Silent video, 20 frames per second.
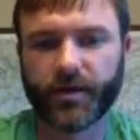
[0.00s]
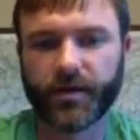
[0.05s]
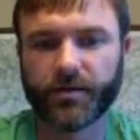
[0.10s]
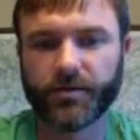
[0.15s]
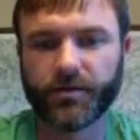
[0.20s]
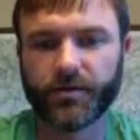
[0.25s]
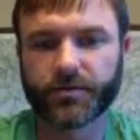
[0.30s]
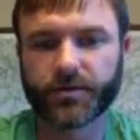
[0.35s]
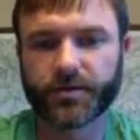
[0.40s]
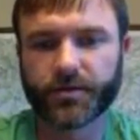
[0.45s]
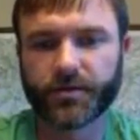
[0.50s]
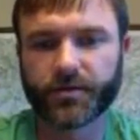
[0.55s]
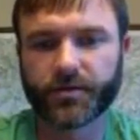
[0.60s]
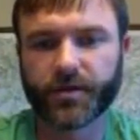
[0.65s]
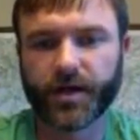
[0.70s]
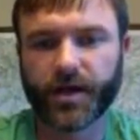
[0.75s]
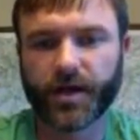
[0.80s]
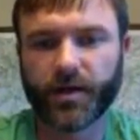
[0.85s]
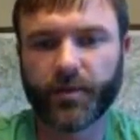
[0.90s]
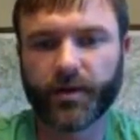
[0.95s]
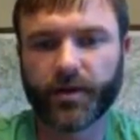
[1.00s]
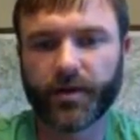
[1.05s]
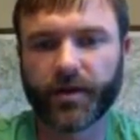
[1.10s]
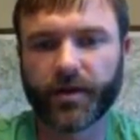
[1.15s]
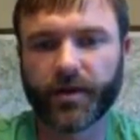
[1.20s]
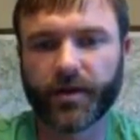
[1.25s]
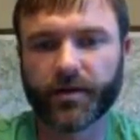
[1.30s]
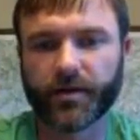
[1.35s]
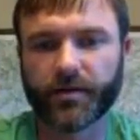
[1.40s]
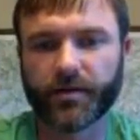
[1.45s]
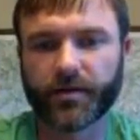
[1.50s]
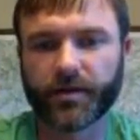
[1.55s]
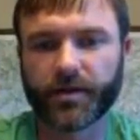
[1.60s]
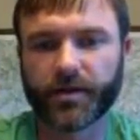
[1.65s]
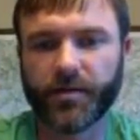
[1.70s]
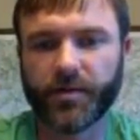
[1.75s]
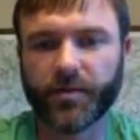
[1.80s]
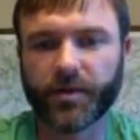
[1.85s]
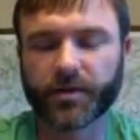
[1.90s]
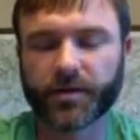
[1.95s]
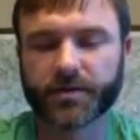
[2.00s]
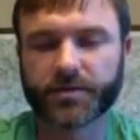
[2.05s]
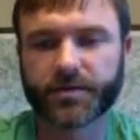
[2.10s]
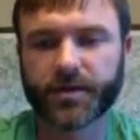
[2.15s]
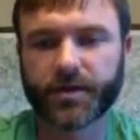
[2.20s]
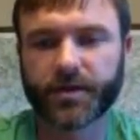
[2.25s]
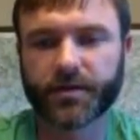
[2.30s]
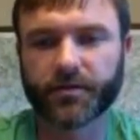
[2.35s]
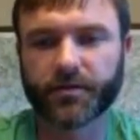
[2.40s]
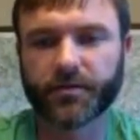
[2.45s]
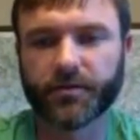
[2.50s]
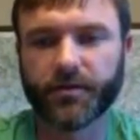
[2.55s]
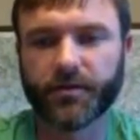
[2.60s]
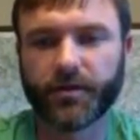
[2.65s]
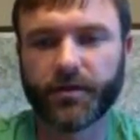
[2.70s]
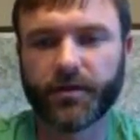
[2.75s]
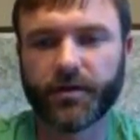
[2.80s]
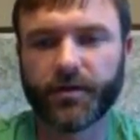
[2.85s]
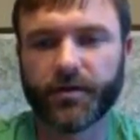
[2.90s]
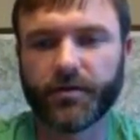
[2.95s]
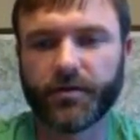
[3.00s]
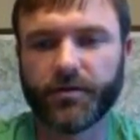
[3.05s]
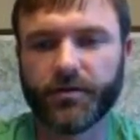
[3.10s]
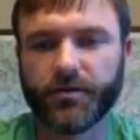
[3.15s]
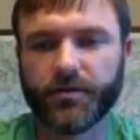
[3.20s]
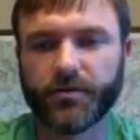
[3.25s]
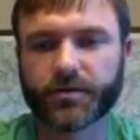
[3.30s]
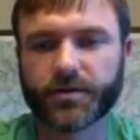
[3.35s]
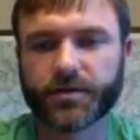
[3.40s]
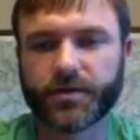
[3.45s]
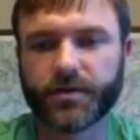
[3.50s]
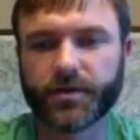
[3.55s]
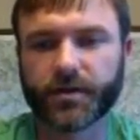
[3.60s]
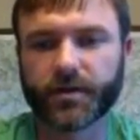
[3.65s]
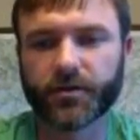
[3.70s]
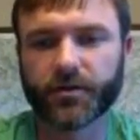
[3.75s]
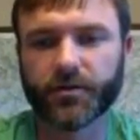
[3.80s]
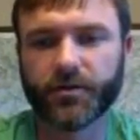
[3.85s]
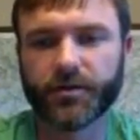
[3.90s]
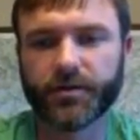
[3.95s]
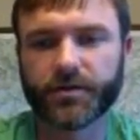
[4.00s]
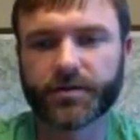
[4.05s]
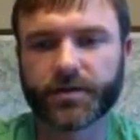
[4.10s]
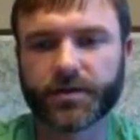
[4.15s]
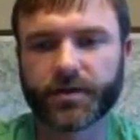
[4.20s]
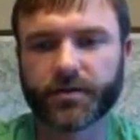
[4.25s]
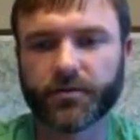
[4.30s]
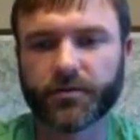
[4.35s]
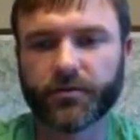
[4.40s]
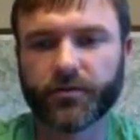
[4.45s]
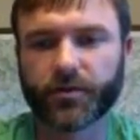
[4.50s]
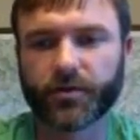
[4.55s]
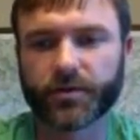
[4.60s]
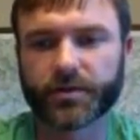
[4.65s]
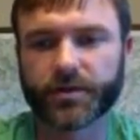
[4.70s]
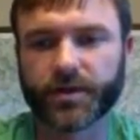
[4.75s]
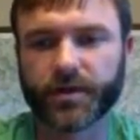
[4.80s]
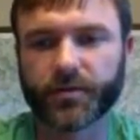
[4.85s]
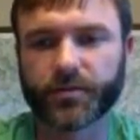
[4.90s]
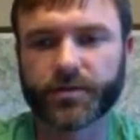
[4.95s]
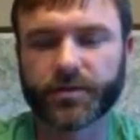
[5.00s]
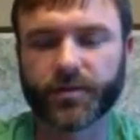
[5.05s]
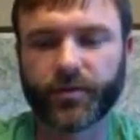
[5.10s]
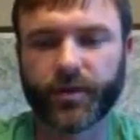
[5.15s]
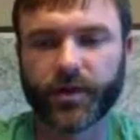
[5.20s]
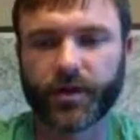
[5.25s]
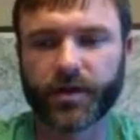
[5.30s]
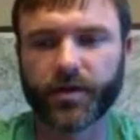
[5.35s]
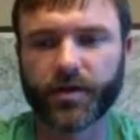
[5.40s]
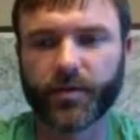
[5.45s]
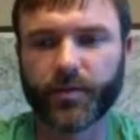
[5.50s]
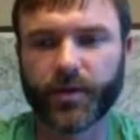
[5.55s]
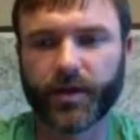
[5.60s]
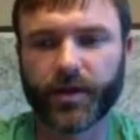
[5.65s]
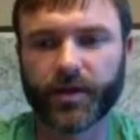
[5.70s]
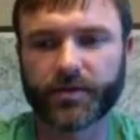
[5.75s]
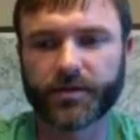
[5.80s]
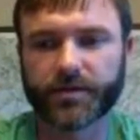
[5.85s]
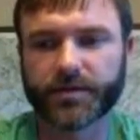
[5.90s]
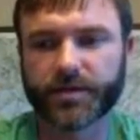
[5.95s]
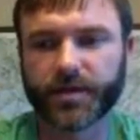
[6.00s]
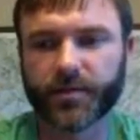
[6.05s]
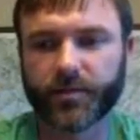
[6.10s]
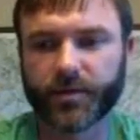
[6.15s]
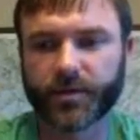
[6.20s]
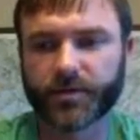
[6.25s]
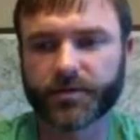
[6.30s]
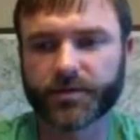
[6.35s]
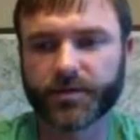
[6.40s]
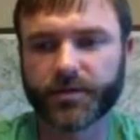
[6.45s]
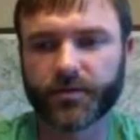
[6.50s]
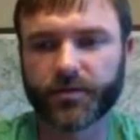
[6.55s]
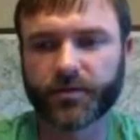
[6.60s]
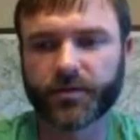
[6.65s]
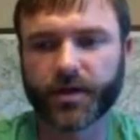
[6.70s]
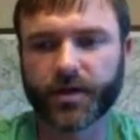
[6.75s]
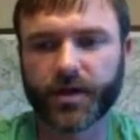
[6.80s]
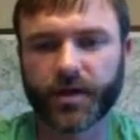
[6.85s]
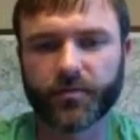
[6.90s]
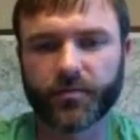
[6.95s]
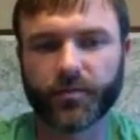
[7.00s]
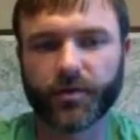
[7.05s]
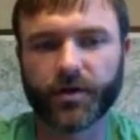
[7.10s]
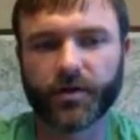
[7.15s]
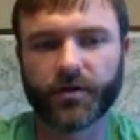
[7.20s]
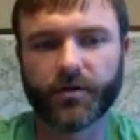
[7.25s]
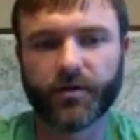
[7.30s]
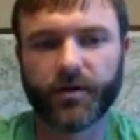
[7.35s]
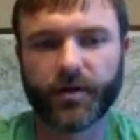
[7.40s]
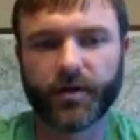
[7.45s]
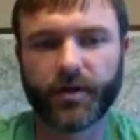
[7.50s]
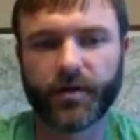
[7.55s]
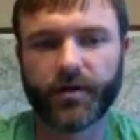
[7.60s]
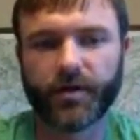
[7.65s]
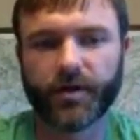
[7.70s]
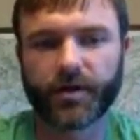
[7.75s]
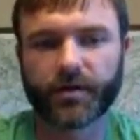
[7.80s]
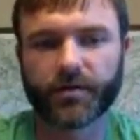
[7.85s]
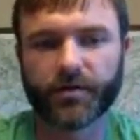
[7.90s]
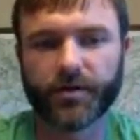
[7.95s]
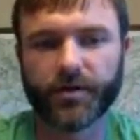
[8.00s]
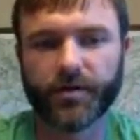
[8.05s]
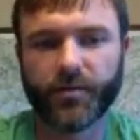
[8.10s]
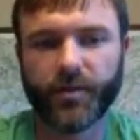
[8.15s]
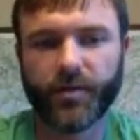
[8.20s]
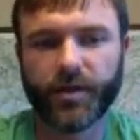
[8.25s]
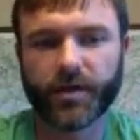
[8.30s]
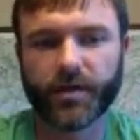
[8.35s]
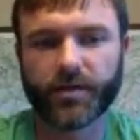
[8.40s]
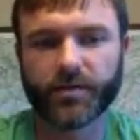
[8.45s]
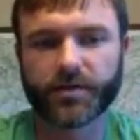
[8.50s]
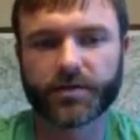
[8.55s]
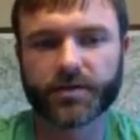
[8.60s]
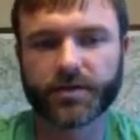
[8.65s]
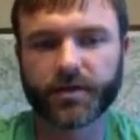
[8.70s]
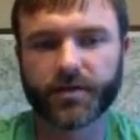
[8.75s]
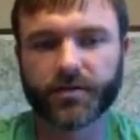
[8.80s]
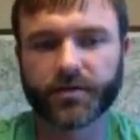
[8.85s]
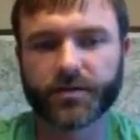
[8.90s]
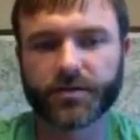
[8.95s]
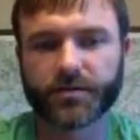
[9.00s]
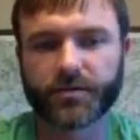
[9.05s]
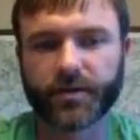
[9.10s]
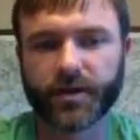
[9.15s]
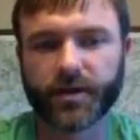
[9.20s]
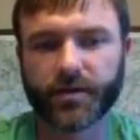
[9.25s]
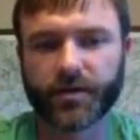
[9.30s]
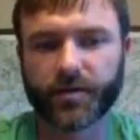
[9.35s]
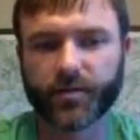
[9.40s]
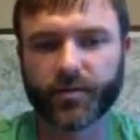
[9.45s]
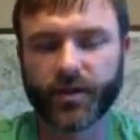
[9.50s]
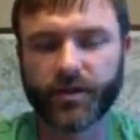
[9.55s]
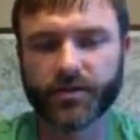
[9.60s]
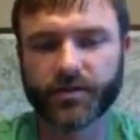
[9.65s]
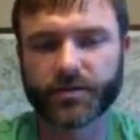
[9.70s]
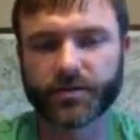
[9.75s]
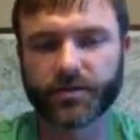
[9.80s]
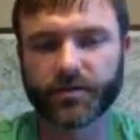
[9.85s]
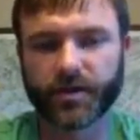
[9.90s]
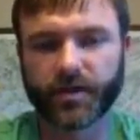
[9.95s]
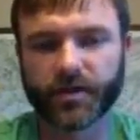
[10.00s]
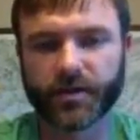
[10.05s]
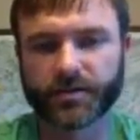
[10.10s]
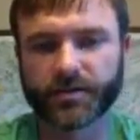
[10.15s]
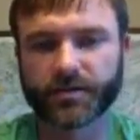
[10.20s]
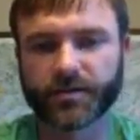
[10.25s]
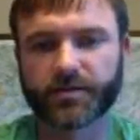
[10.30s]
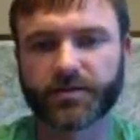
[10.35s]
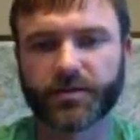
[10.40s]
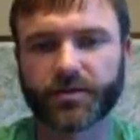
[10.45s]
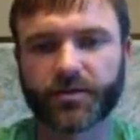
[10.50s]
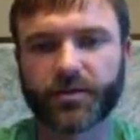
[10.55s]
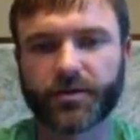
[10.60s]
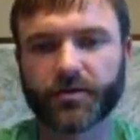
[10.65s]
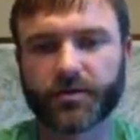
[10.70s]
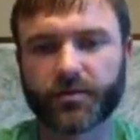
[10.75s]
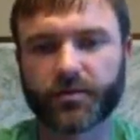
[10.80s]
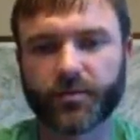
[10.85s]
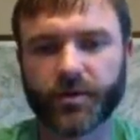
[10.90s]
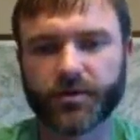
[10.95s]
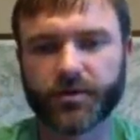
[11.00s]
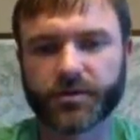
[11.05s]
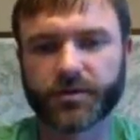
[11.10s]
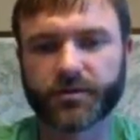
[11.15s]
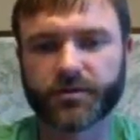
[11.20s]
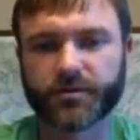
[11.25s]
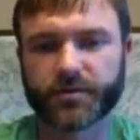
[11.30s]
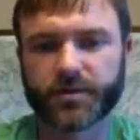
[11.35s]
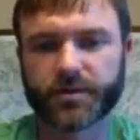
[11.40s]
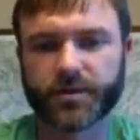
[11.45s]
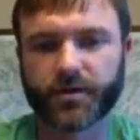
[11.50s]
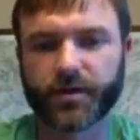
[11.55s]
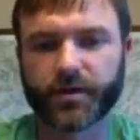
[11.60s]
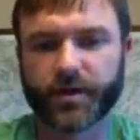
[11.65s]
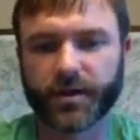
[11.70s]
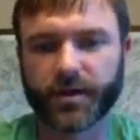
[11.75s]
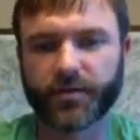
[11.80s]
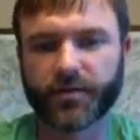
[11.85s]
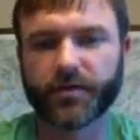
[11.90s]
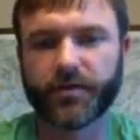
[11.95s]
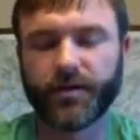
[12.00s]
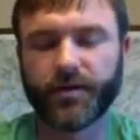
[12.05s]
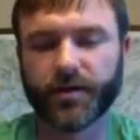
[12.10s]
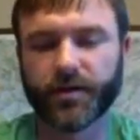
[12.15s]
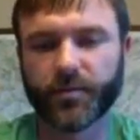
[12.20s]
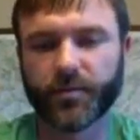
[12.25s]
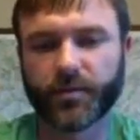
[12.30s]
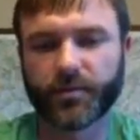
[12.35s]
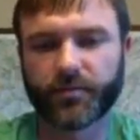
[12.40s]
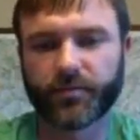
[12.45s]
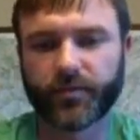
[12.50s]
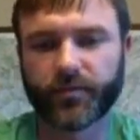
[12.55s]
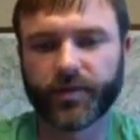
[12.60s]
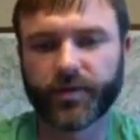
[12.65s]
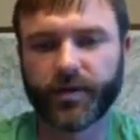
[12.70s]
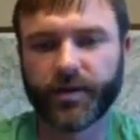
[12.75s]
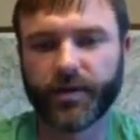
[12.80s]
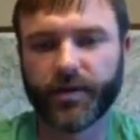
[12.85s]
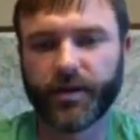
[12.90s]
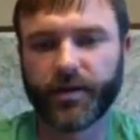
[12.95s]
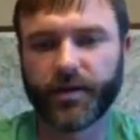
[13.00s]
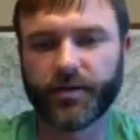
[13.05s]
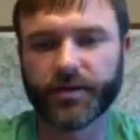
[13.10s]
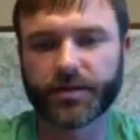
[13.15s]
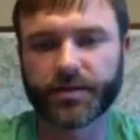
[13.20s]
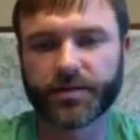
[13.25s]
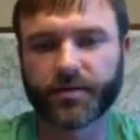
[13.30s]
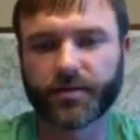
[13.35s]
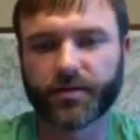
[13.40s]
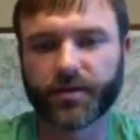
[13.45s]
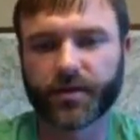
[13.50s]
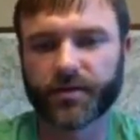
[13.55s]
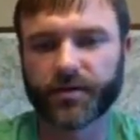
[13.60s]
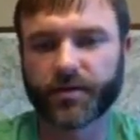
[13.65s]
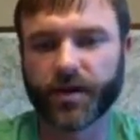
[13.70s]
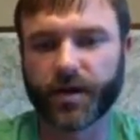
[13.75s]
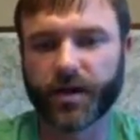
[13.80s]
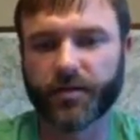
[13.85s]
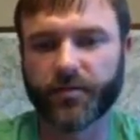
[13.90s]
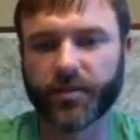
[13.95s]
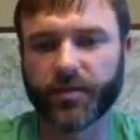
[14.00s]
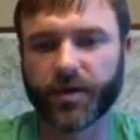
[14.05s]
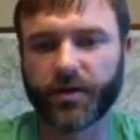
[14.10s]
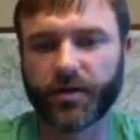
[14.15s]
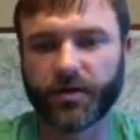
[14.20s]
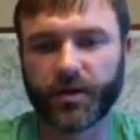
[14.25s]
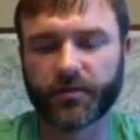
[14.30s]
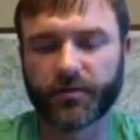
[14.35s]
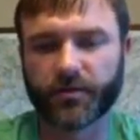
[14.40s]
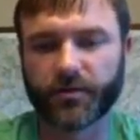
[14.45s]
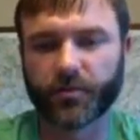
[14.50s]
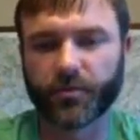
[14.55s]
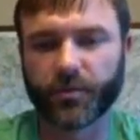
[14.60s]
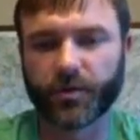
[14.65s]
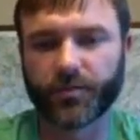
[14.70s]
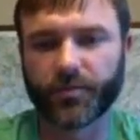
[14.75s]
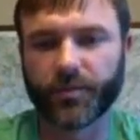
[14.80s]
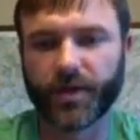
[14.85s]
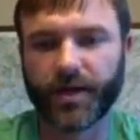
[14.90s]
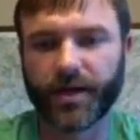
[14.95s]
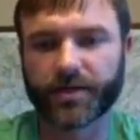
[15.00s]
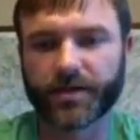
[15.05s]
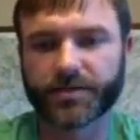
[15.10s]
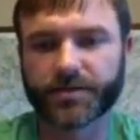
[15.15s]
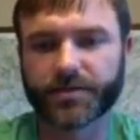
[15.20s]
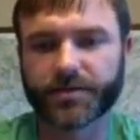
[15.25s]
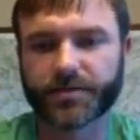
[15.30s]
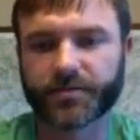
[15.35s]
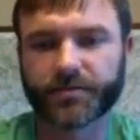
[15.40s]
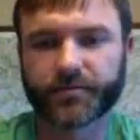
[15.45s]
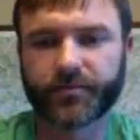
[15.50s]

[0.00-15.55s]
Using your dominant hand and keeping it sterile, use the included sterile forceps to pick up an antiseptic soaked cotton ball and clean the meatus and the surrounding penis glands in a circular motion starting at the tip, discarding the cotton ball after one pass.